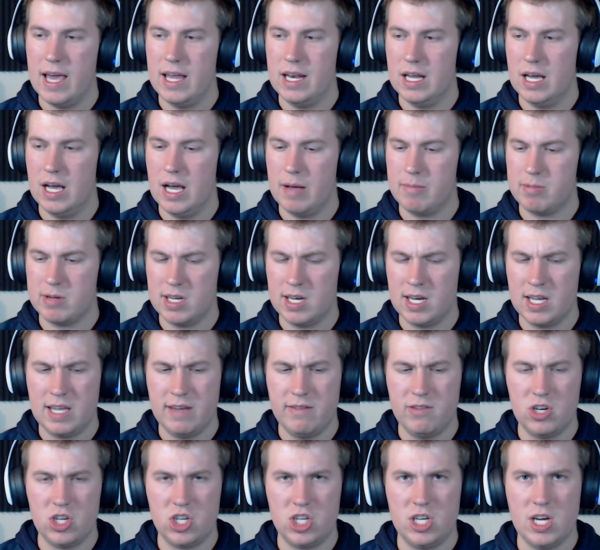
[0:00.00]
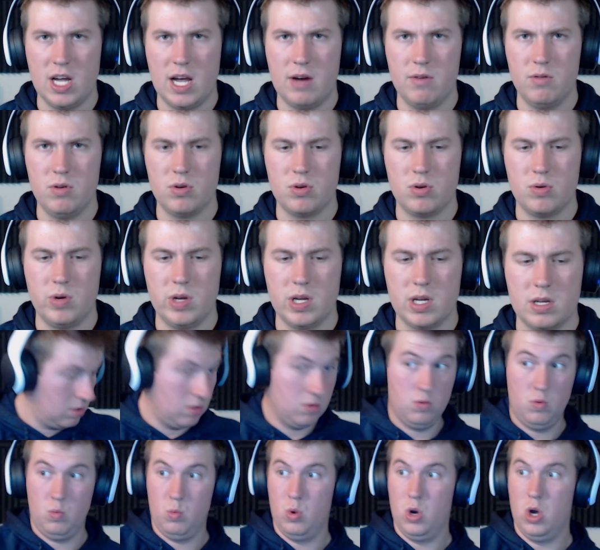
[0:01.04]
I'm going to give it a shot real quick.
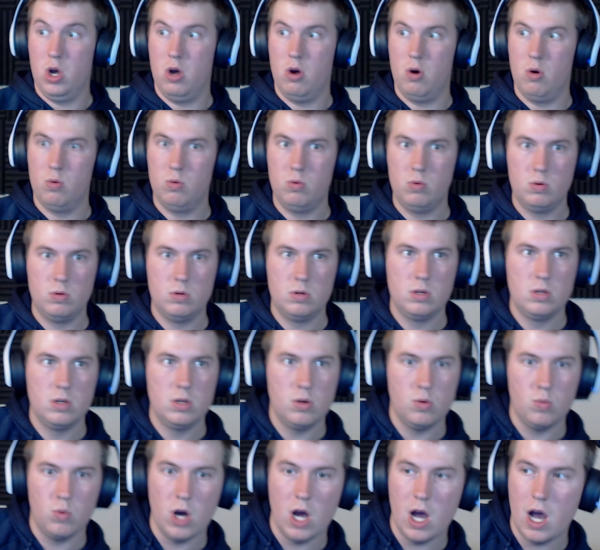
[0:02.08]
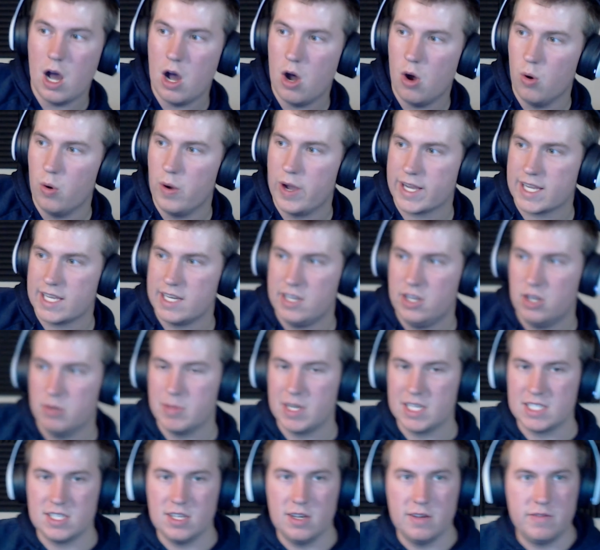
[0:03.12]
Whoa. Whoa, I can hear
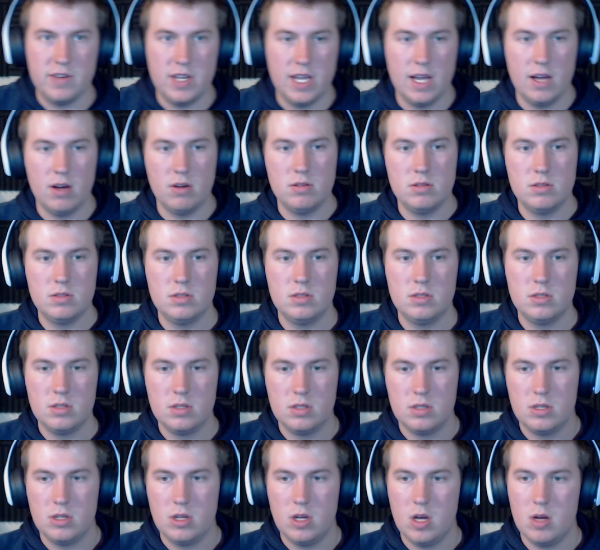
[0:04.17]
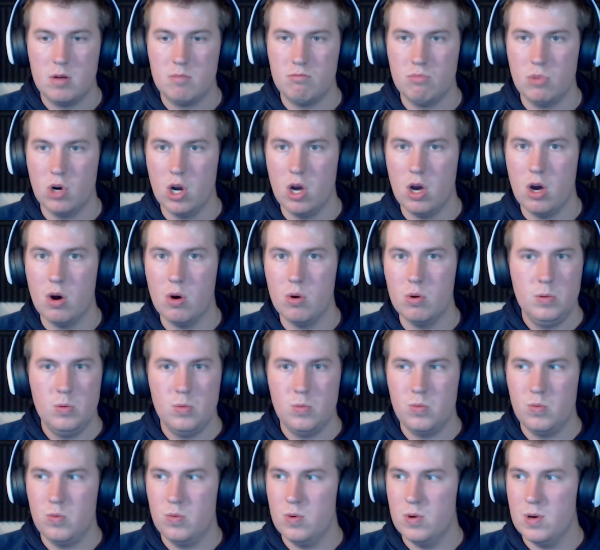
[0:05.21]
myself now. Bro.
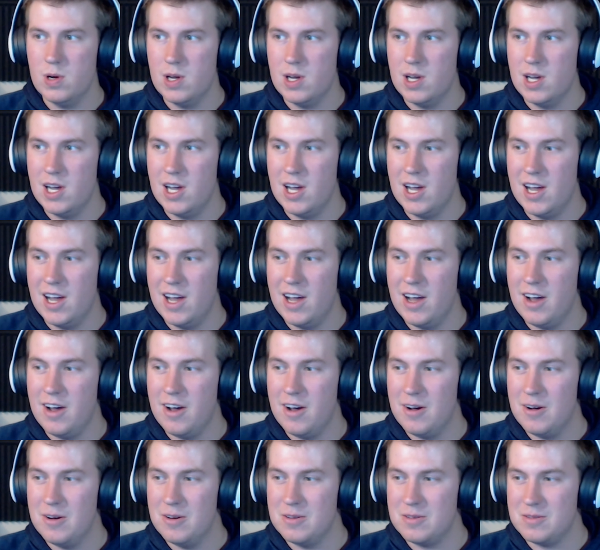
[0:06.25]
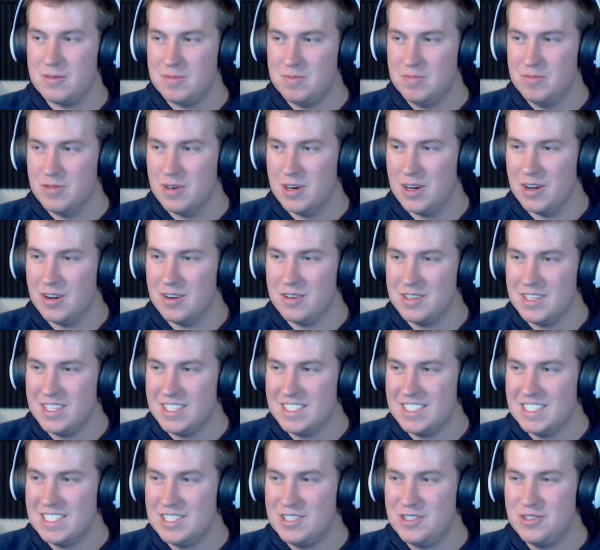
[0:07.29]
Whoa. Bro,
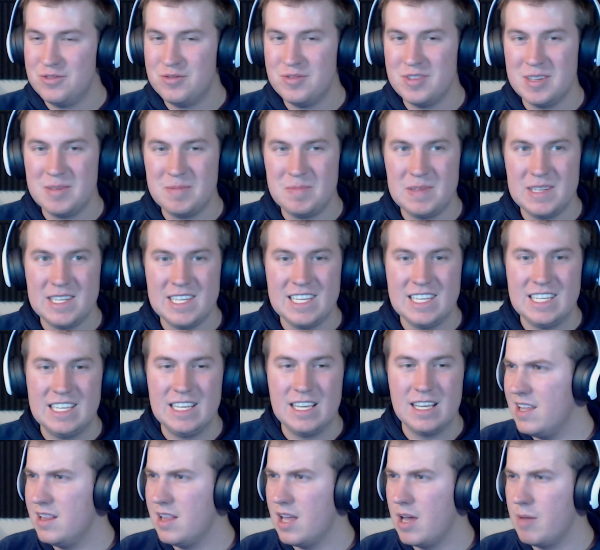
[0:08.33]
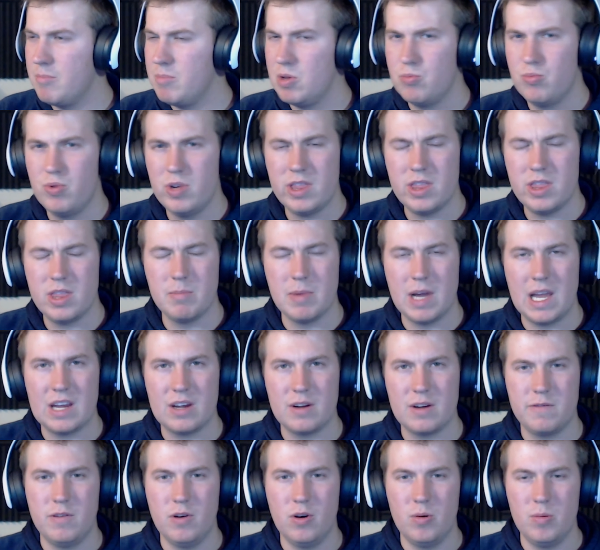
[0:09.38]
this is trippy. I mean, with the
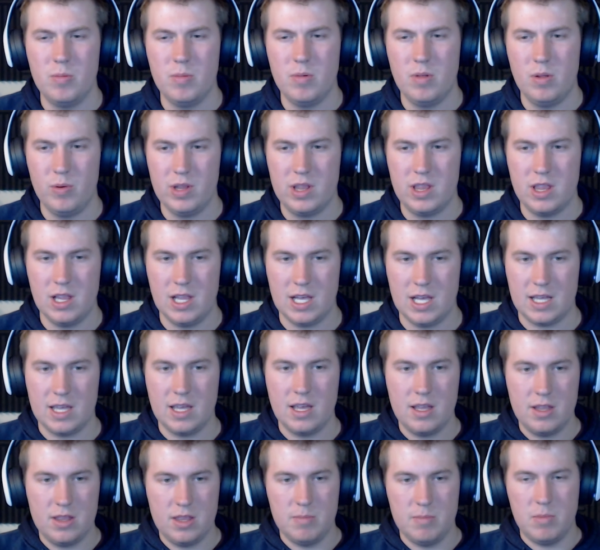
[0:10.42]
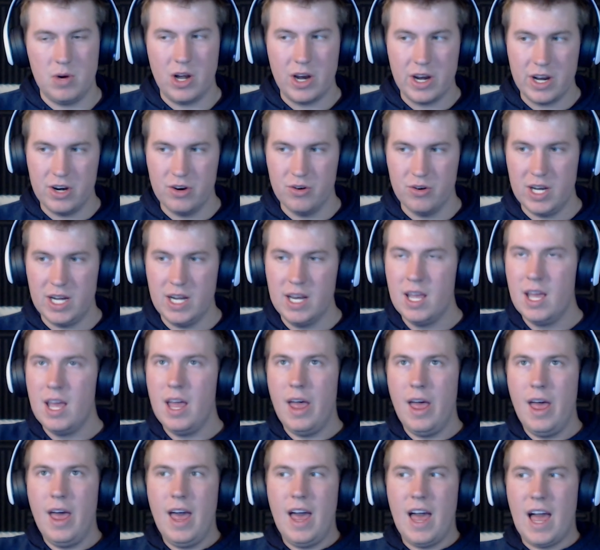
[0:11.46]
microphone, with like the monitoring,
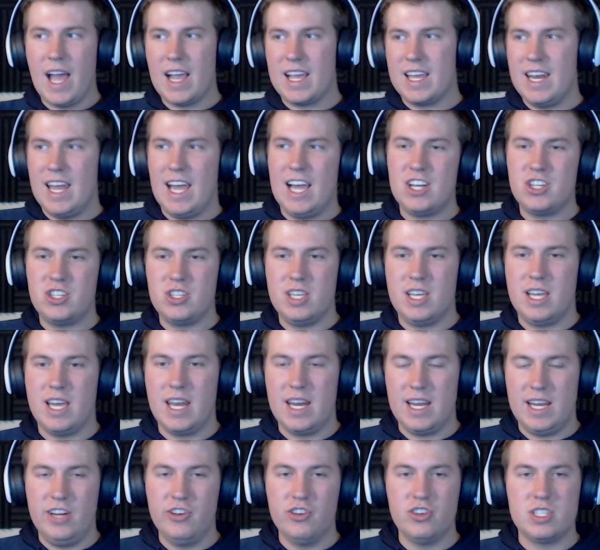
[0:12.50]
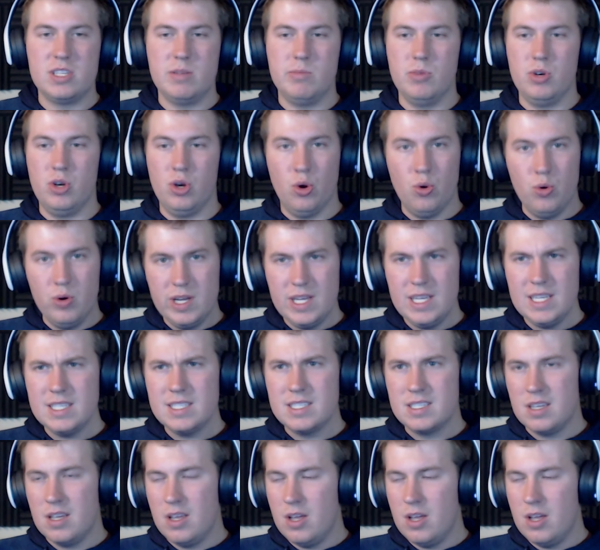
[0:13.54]
I can actually kind of hear some noise.